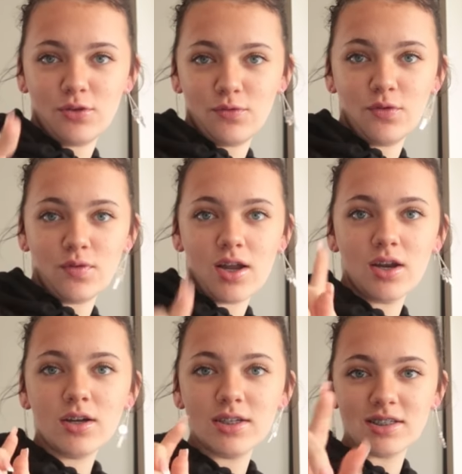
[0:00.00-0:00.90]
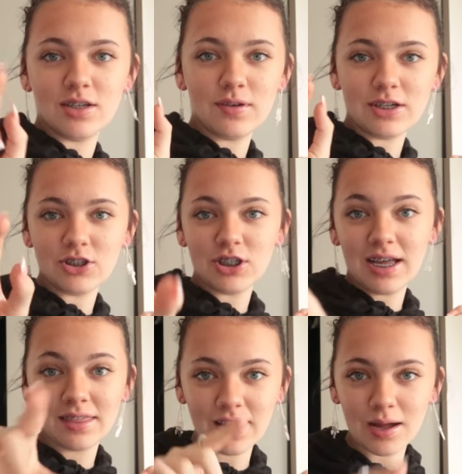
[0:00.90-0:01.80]
viewfinder instead of
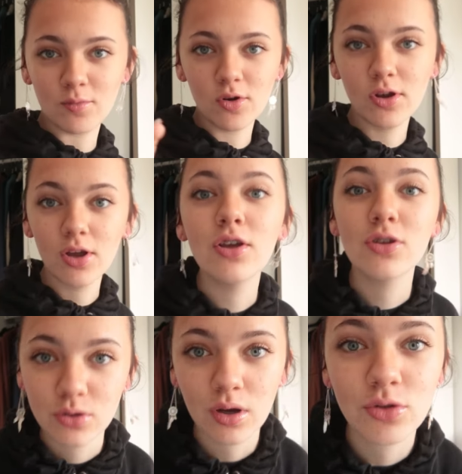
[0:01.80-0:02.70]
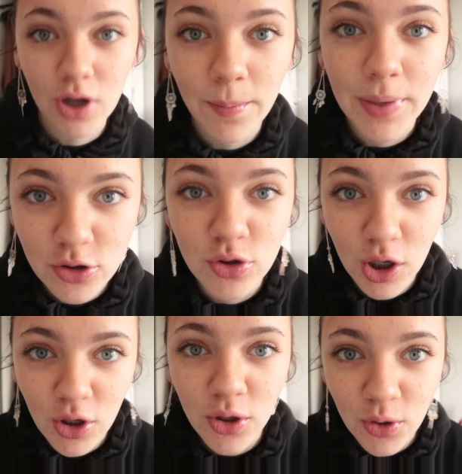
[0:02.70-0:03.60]
actually at the camera. So I'll try and make sure
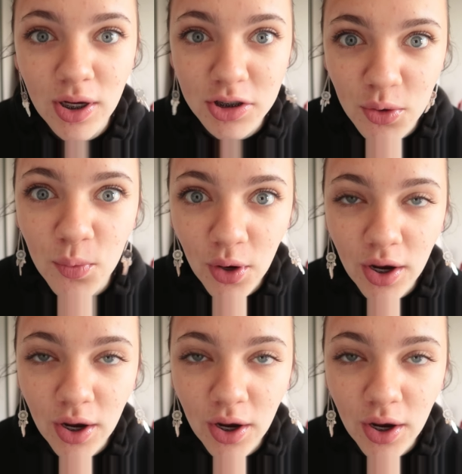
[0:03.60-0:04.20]
I look at you guys, don't